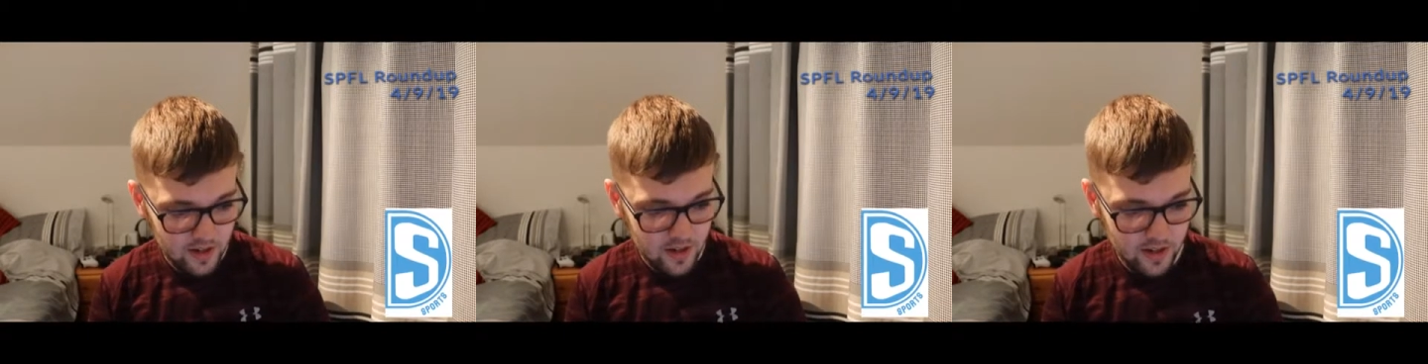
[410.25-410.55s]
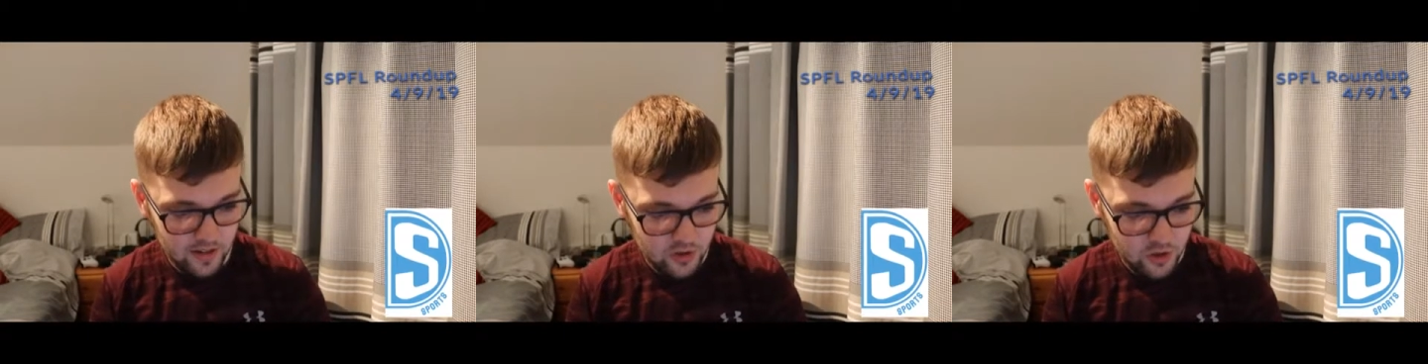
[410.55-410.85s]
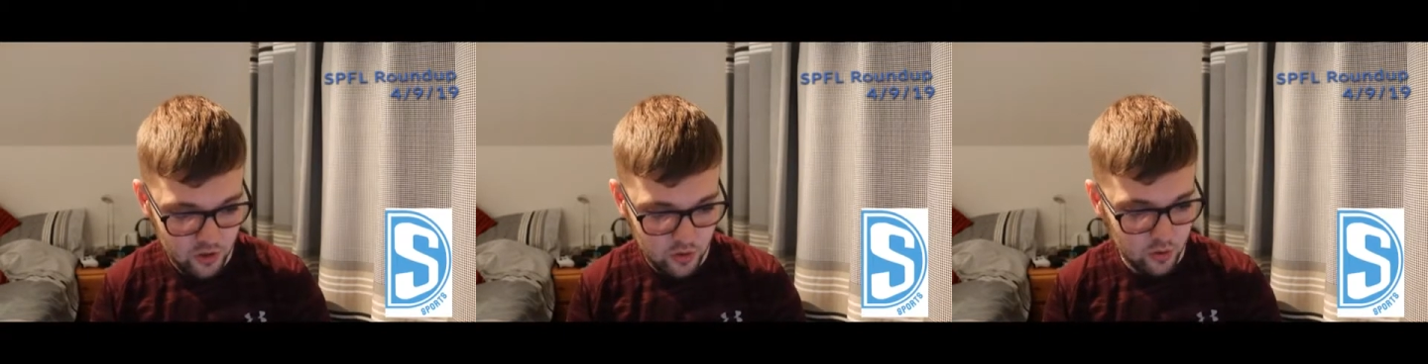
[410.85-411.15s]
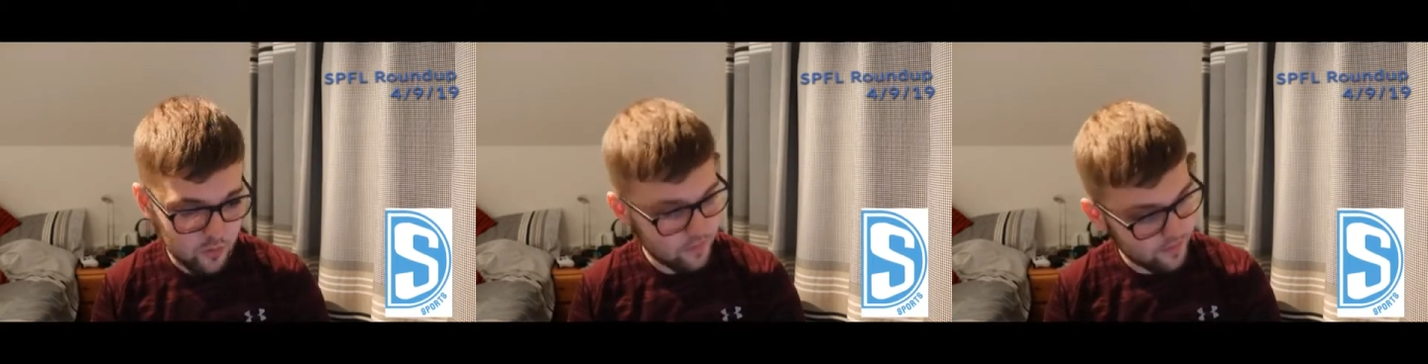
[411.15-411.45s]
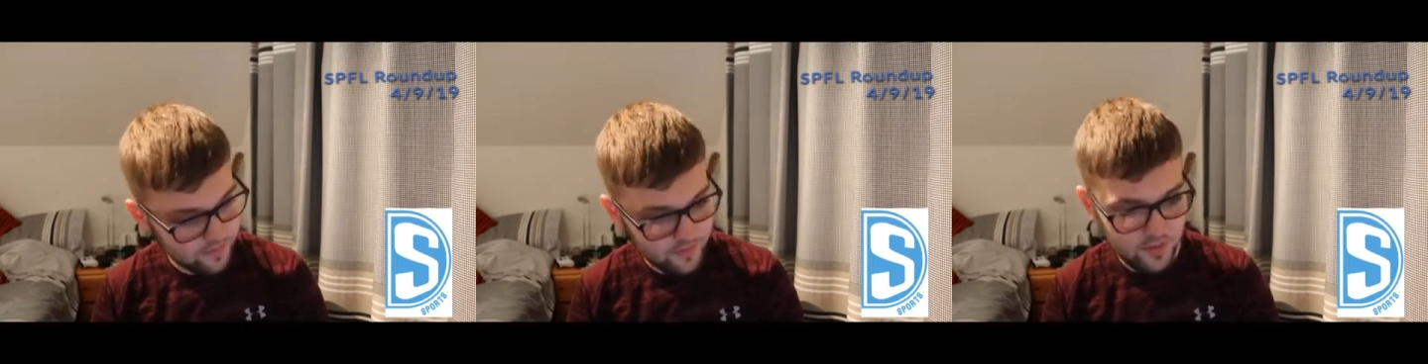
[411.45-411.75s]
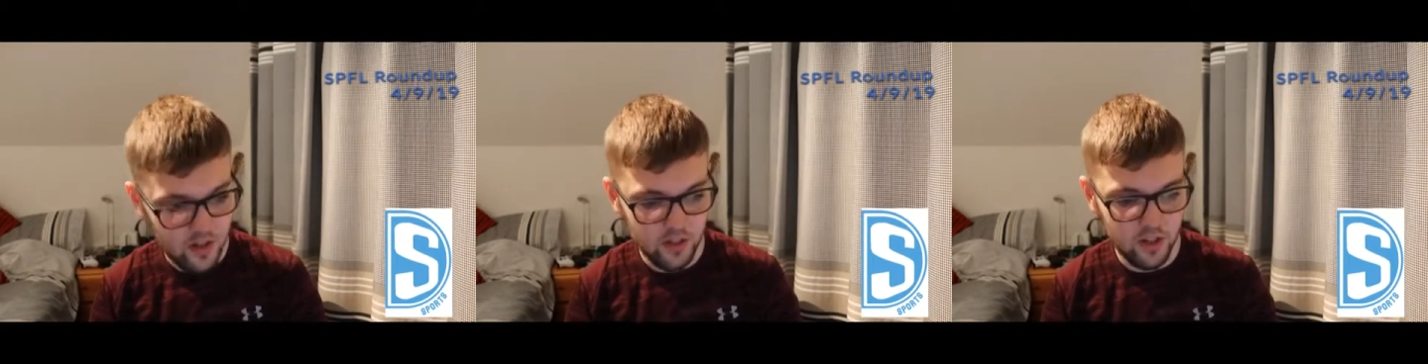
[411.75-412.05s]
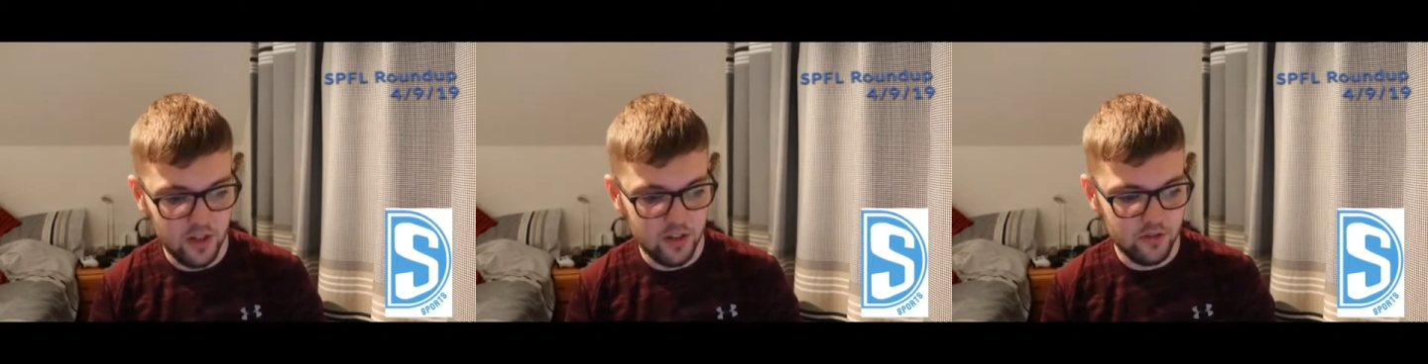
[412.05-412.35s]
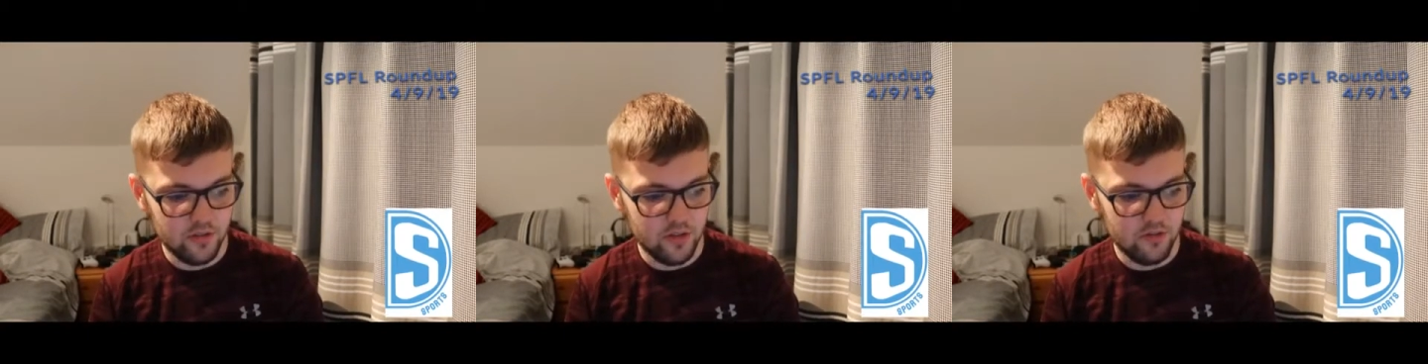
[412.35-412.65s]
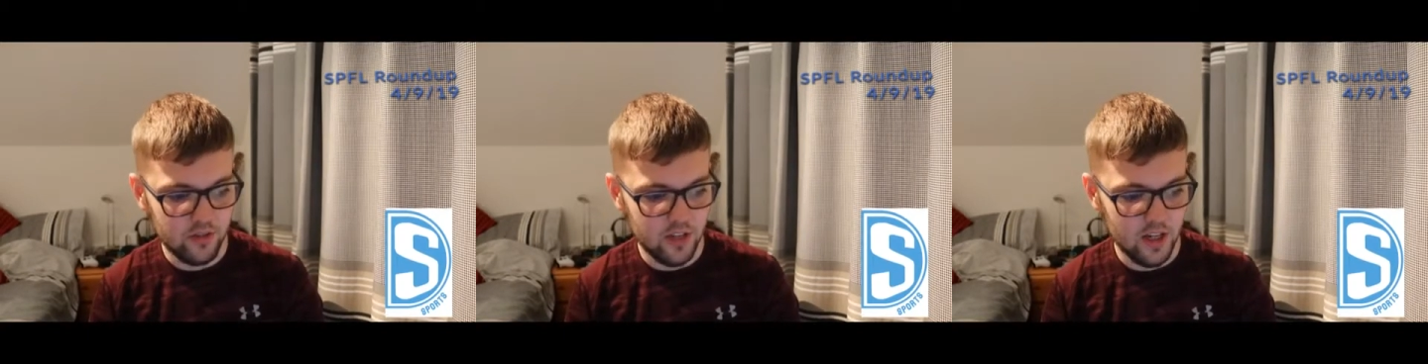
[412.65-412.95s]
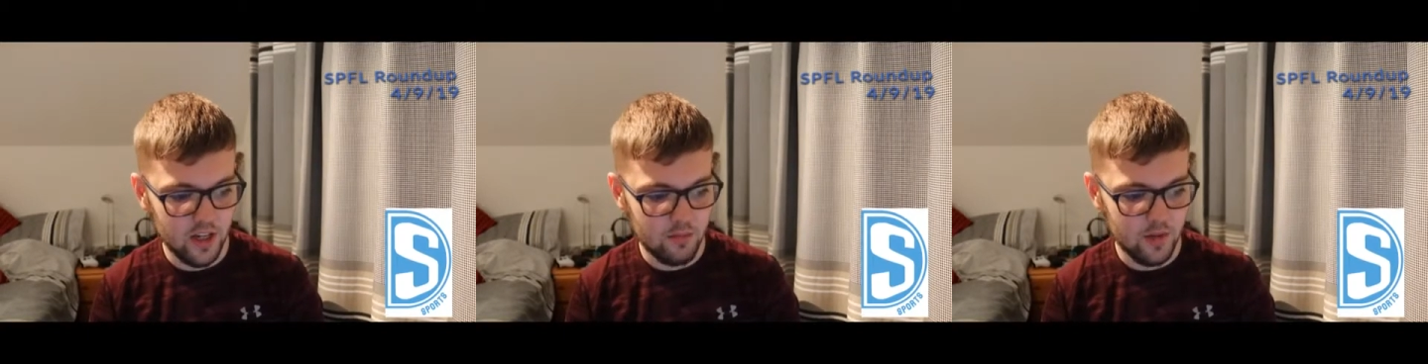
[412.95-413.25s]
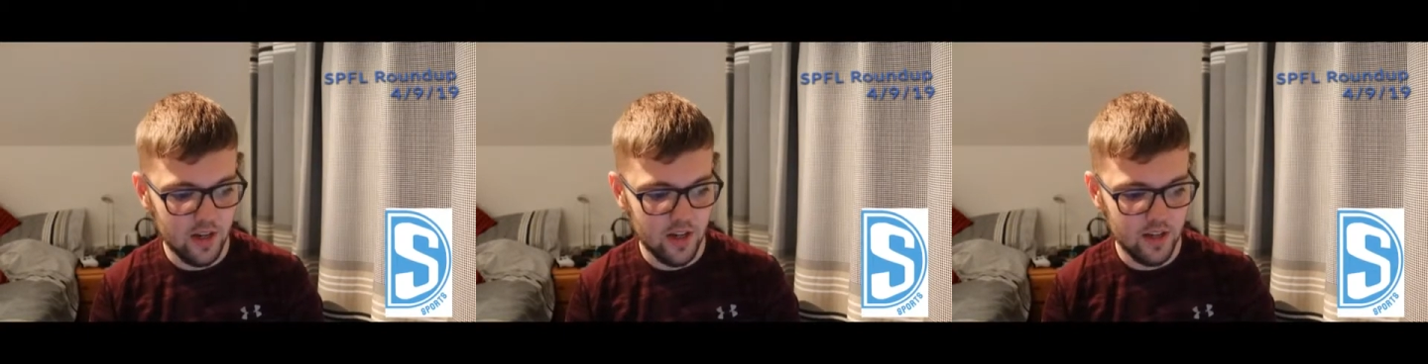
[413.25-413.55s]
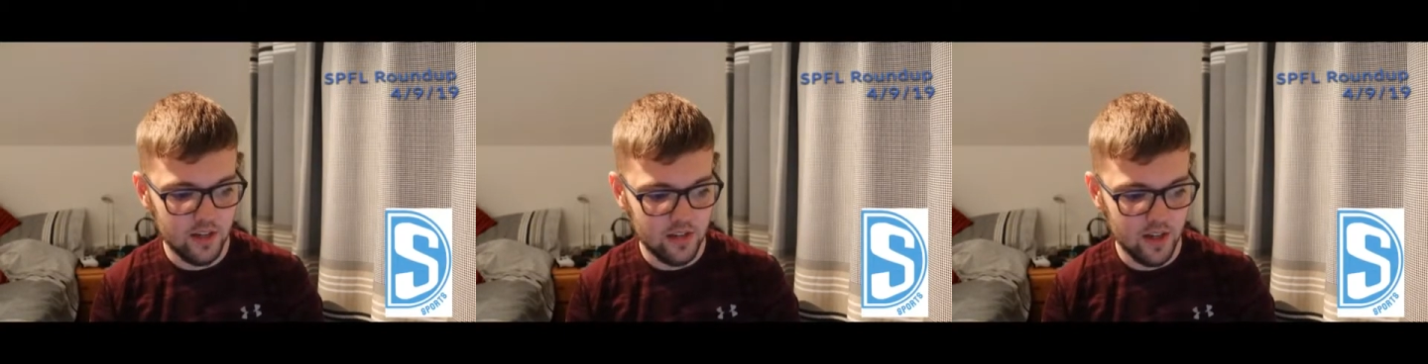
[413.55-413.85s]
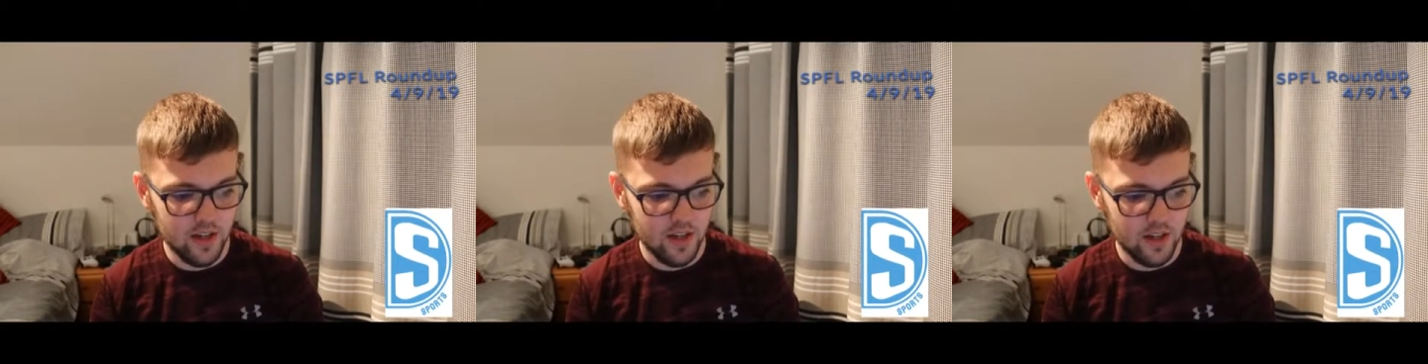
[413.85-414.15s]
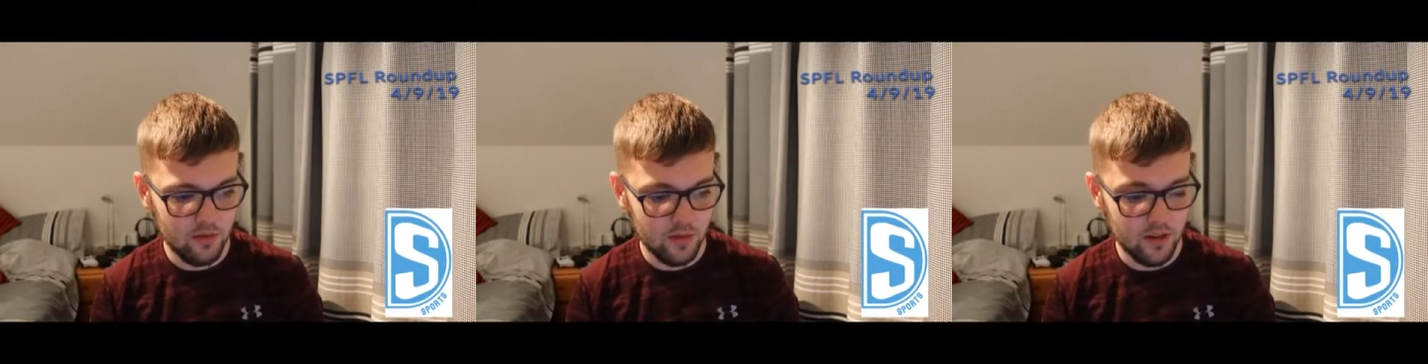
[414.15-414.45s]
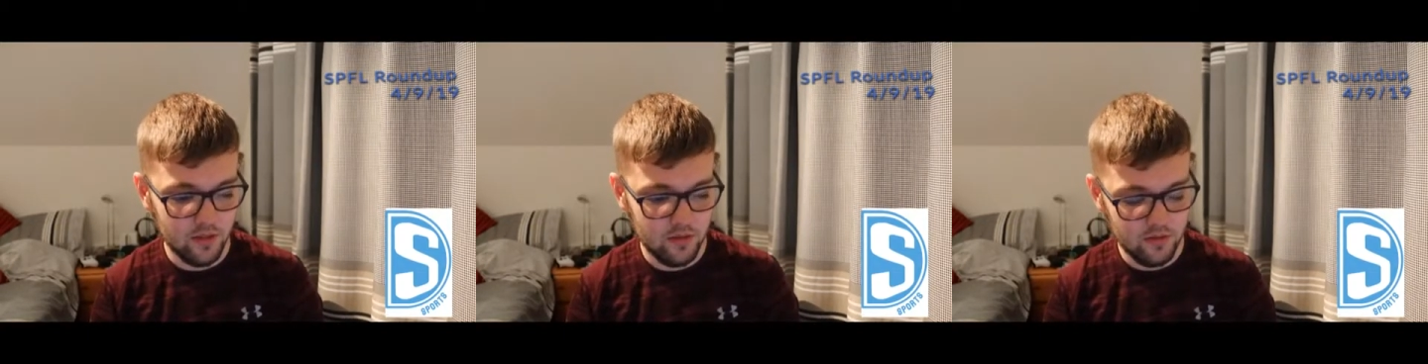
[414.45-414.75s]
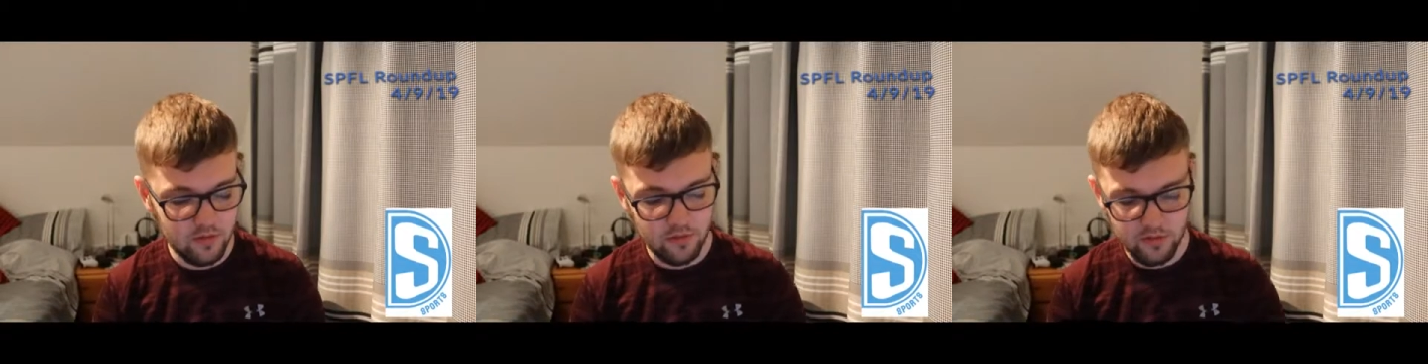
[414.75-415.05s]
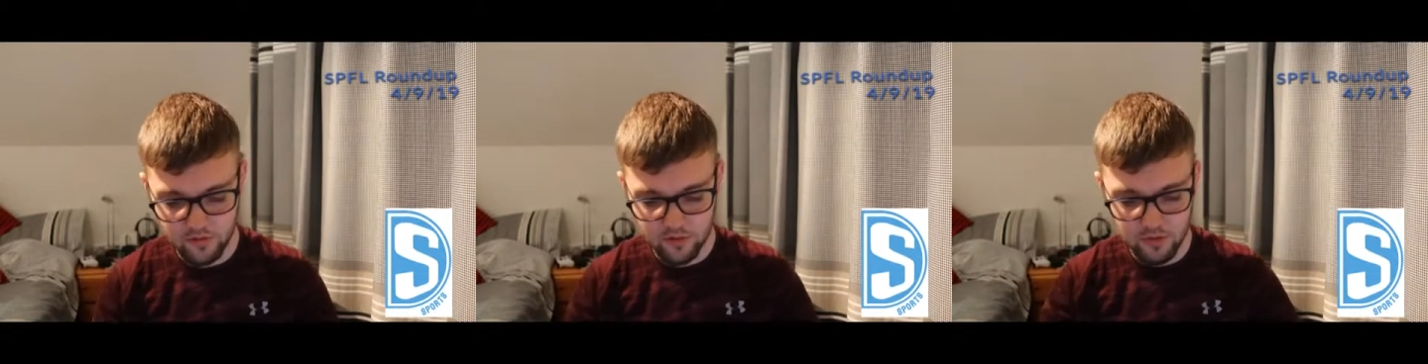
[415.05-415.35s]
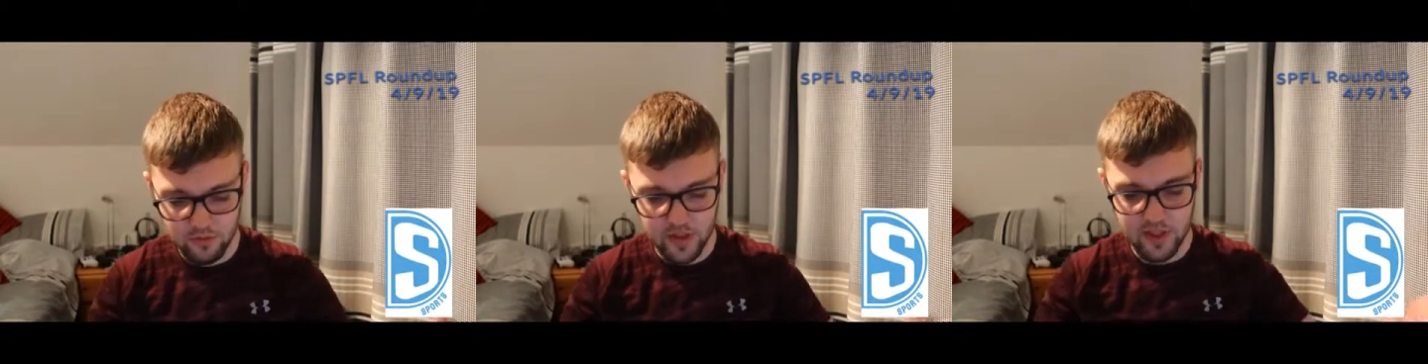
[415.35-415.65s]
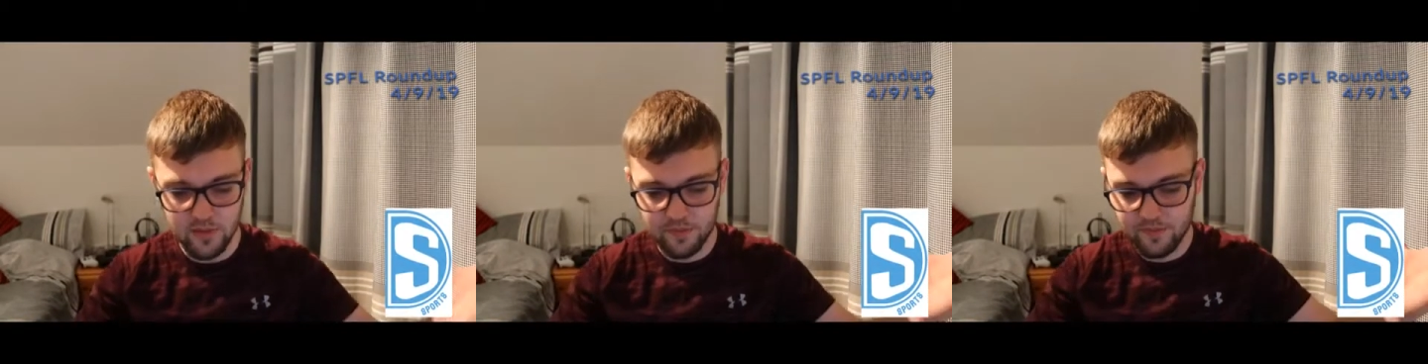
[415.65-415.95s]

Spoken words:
and so another defeat for them, and from there,